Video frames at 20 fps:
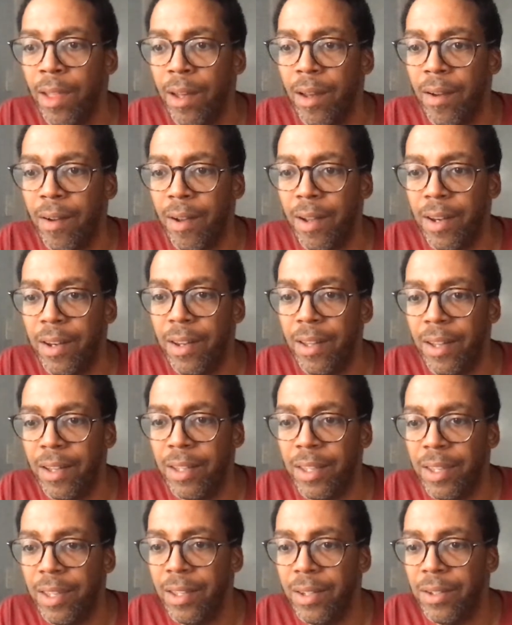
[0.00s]
all right, now I
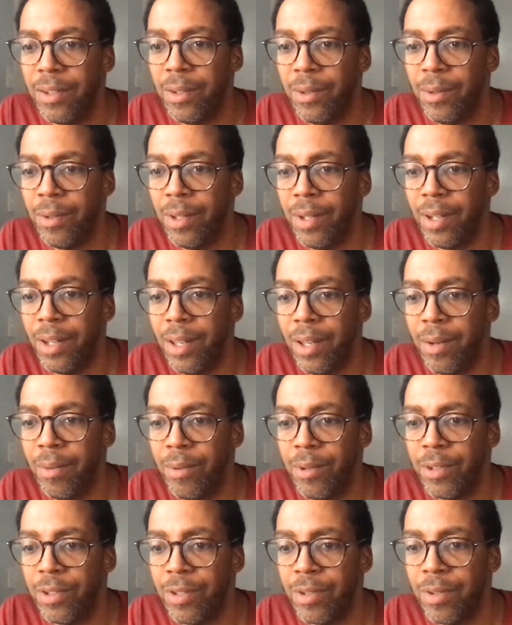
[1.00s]
can't do it. I
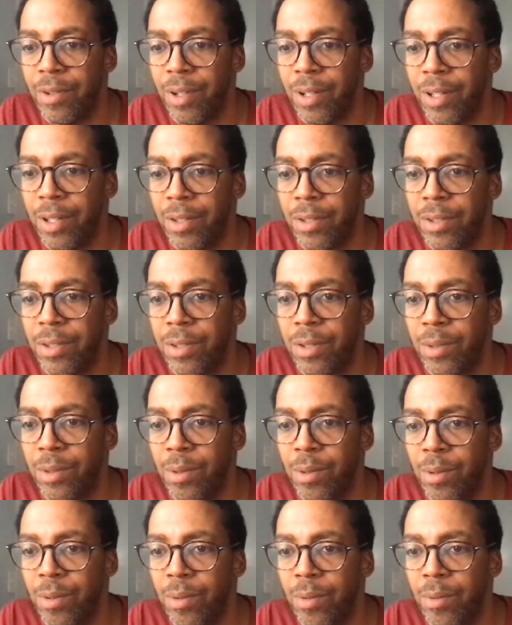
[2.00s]
was trying
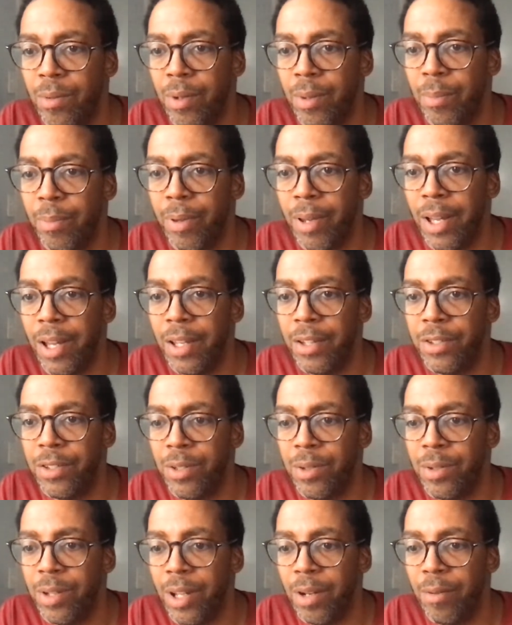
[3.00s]
to reply to
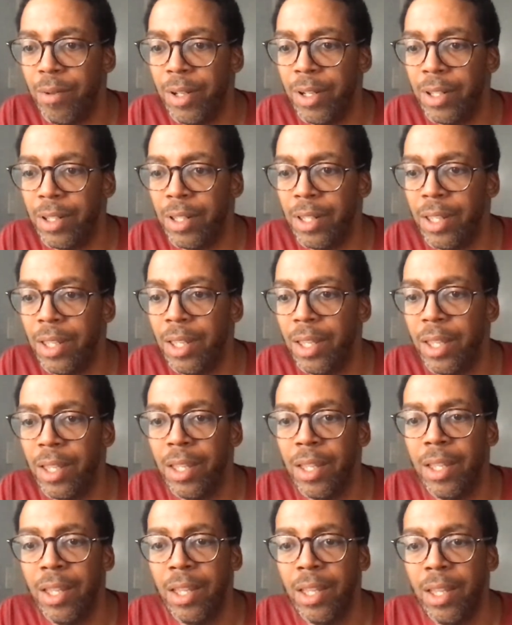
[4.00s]
you directly.
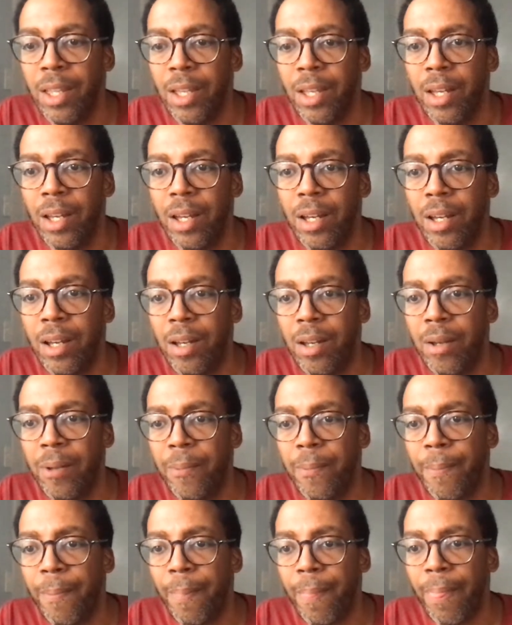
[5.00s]

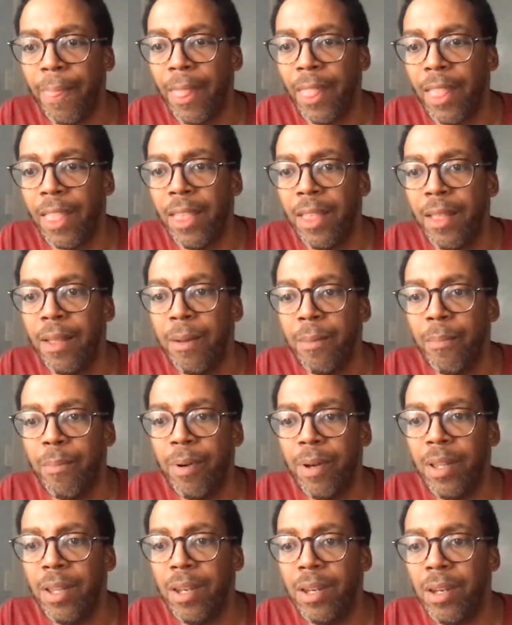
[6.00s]
Um,
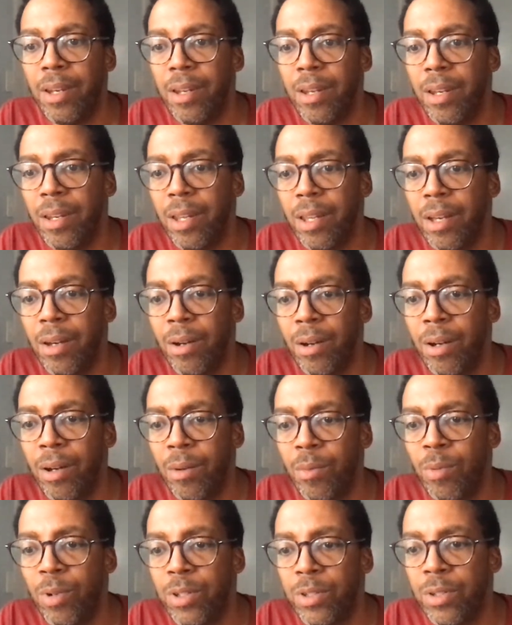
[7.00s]
but
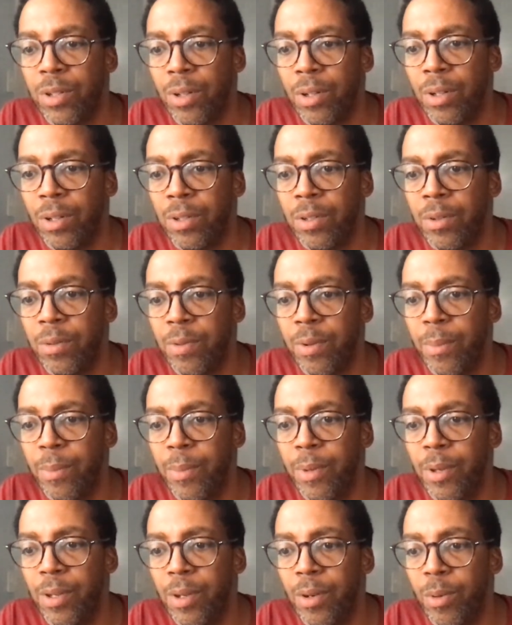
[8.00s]
Winsong, are you
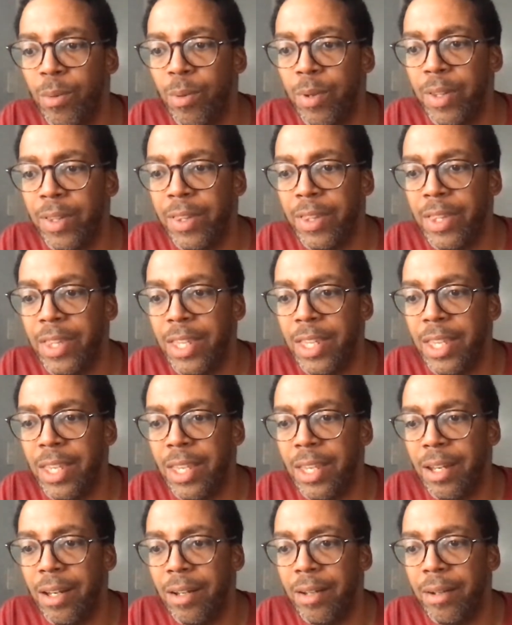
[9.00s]
familiar with the